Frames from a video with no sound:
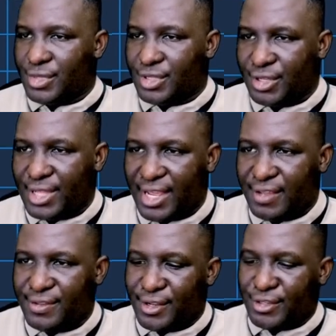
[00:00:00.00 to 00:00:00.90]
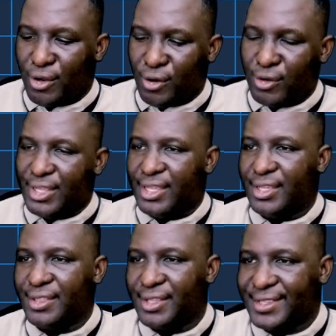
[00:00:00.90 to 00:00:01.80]
So that gives us all the
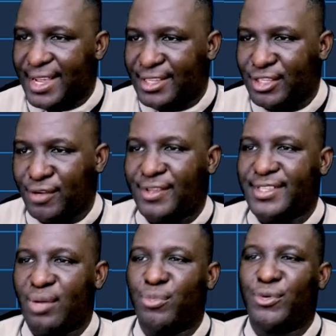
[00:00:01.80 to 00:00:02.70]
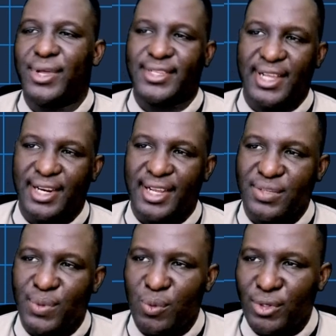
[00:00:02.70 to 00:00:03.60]
designs of the sample exactly
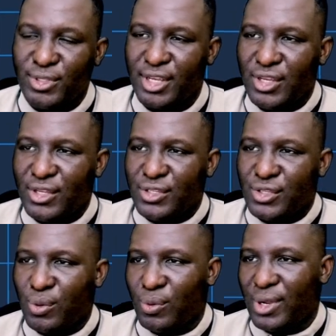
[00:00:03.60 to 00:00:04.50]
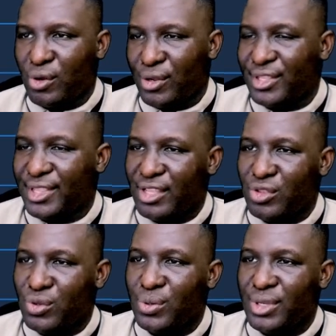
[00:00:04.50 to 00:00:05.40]
as we want. So what we're going to then
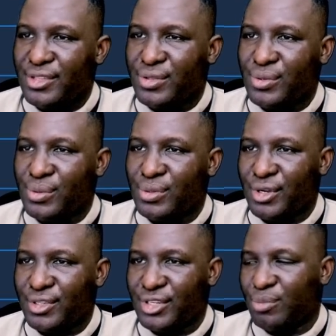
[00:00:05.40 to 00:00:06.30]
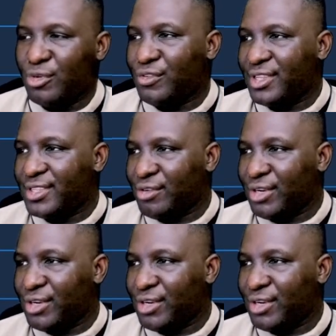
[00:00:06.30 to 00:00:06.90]
do is to just remove this